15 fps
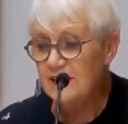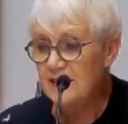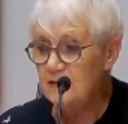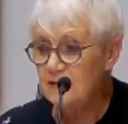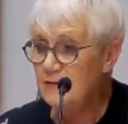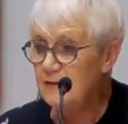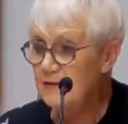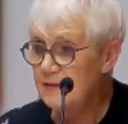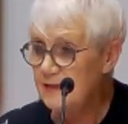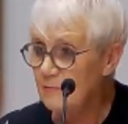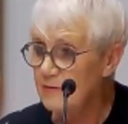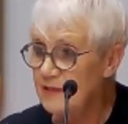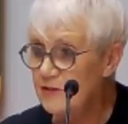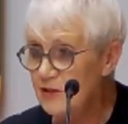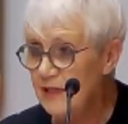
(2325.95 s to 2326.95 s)
until
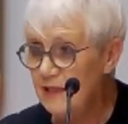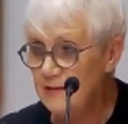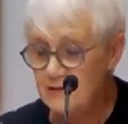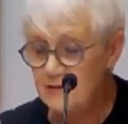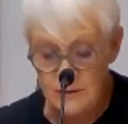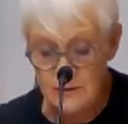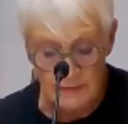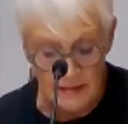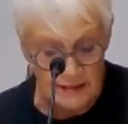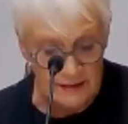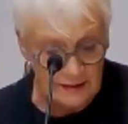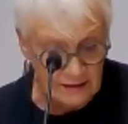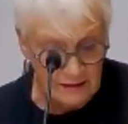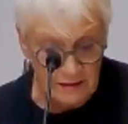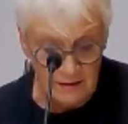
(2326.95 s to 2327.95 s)
someone challenged me.
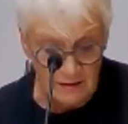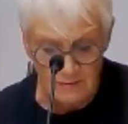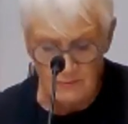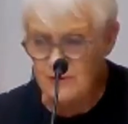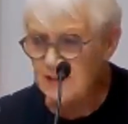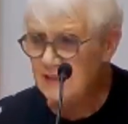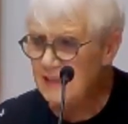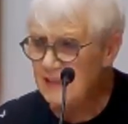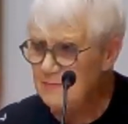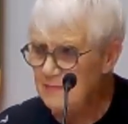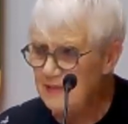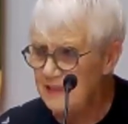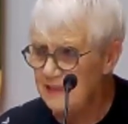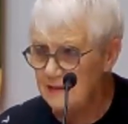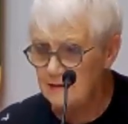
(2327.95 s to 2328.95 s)
Or did I
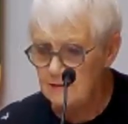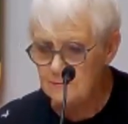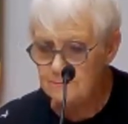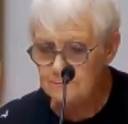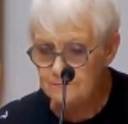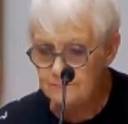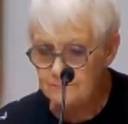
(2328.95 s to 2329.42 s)
mean?